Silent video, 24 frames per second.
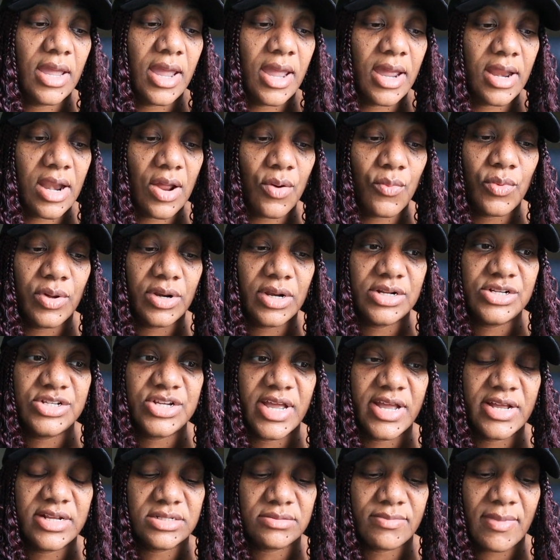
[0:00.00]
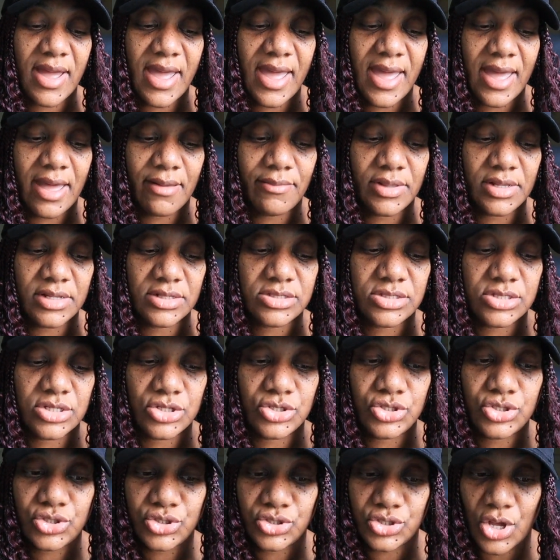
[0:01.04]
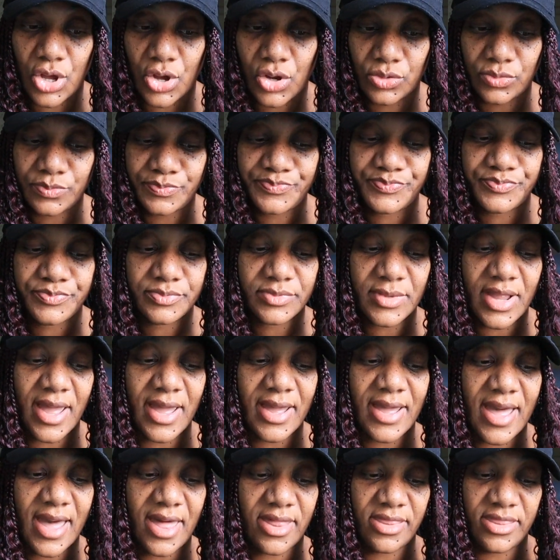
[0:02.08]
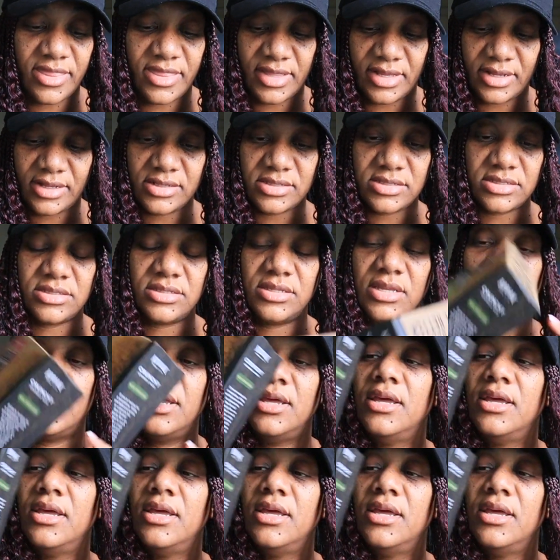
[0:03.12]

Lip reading: and I want to change my habits. So I got this